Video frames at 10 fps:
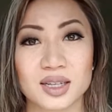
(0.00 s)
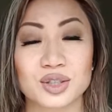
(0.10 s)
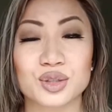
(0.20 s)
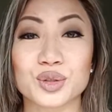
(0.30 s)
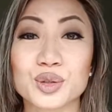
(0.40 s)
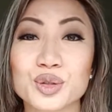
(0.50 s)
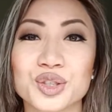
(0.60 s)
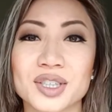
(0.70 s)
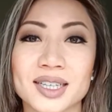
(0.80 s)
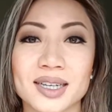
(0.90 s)
So
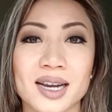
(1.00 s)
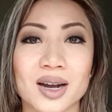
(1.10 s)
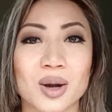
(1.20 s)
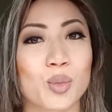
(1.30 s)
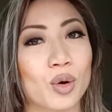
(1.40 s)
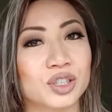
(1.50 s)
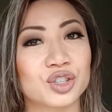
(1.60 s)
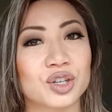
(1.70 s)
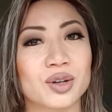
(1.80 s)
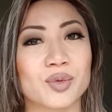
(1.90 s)
usually in hair,
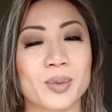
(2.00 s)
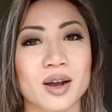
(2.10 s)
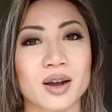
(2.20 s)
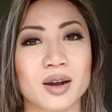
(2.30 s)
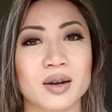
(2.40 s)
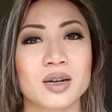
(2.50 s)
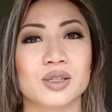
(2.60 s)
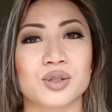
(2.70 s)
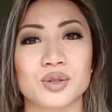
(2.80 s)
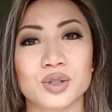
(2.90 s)
moisture and repair
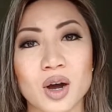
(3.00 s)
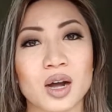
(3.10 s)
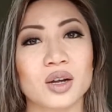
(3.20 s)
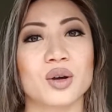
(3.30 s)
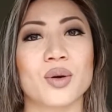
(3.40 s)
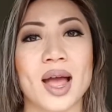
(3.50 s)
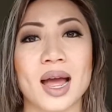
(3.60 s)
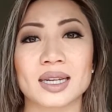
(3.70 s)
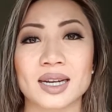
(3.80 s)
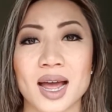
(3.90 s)
do not go
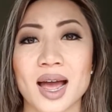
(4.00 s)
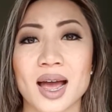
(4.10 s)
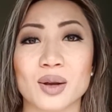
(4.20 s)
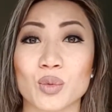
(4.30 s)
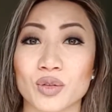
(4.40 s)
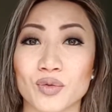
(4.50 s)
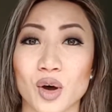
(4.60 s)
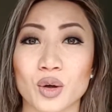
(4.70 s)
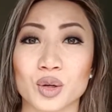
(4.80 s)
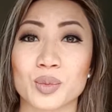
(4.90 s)
hand in hand with
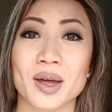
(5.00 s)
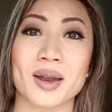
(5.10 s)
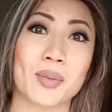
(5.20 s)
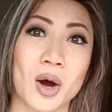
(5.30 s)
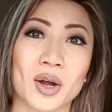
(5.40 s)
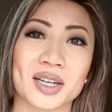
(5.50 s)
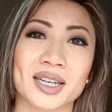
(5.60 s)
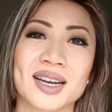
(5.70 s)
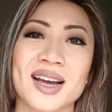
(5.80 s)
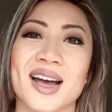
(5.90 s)
volume and
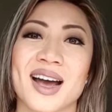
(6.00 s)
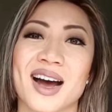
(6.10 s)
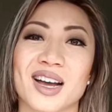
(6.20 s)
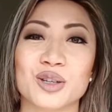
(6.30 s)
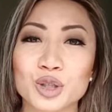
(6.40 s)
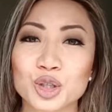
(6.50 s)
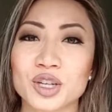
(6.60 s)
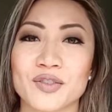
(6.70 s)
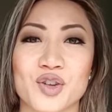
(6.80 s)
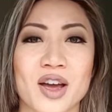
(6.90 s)
body.
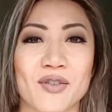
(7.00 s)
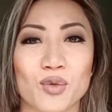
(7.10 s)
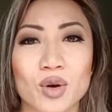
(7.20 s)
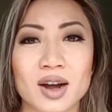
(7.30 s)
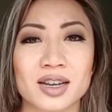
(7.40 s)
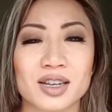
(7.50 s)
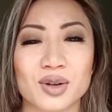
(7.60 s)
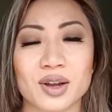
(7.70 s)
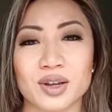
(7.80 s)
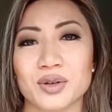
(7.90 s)
Usually if you have one,
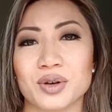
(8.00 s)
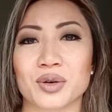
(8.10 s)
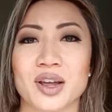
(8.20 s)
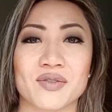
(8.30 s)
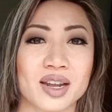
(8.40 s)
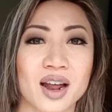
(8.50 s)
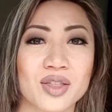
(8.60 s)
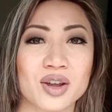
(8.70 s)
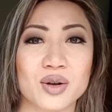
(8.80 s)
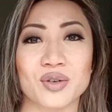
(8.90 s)
you don't have the
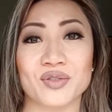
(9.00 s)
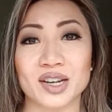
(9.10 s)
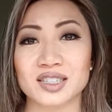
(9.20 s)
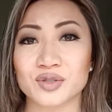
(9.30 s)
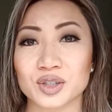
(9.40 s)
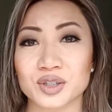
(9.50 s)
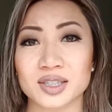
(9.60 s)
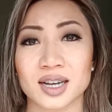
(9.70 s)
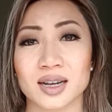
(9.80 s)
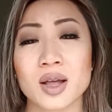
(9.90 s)
other, or vice
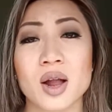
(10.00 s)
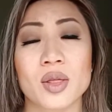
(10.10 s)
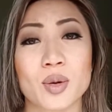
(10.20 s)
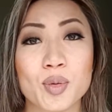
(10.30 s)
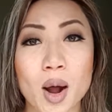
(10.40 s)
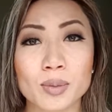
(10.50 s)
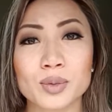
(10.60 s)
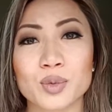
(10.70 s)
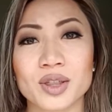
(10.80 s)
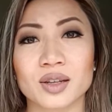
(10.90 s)
versa. The
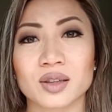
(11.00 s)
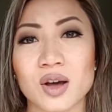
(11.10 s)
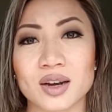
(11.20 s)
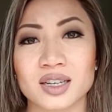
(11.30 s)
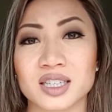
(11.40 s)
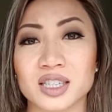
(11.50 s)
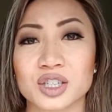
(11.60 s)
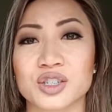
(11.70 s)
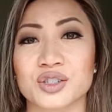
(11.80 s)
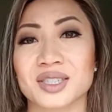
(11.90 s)
problem with a lot of
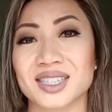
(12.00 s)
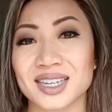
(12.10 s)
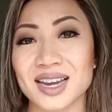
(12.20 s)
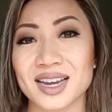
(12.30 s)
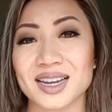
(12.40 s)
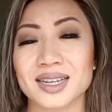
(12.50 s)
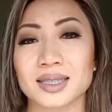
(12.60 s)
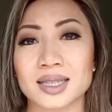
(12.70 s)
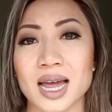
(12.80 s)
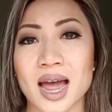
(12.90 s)
conditioners today
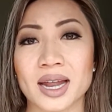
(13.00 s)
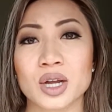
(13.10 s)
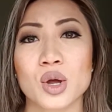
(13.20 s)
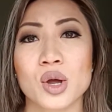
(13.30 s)
is that